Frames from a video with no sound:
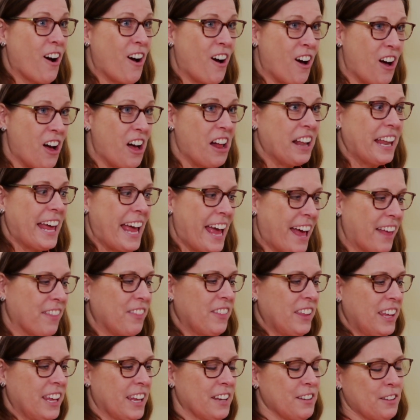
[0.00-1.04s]
all at
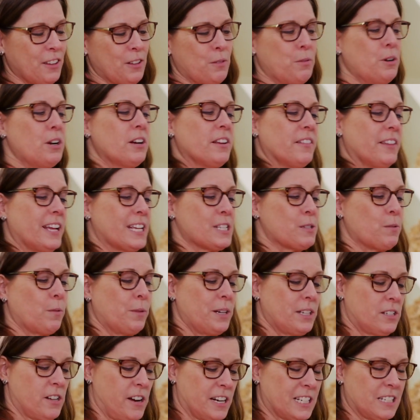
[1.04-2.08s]
the end of the word, and that's what we
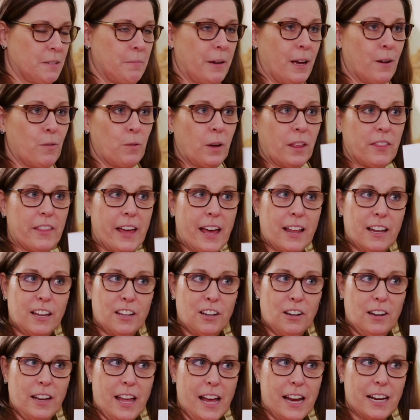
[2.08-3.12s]
talked about with that
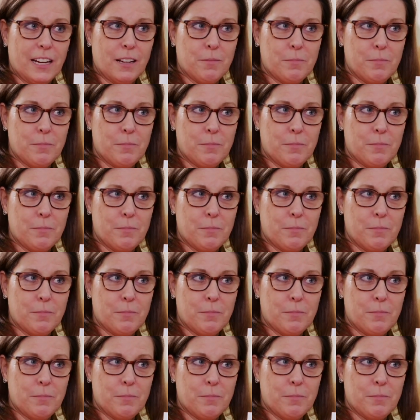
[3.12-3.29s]
little line.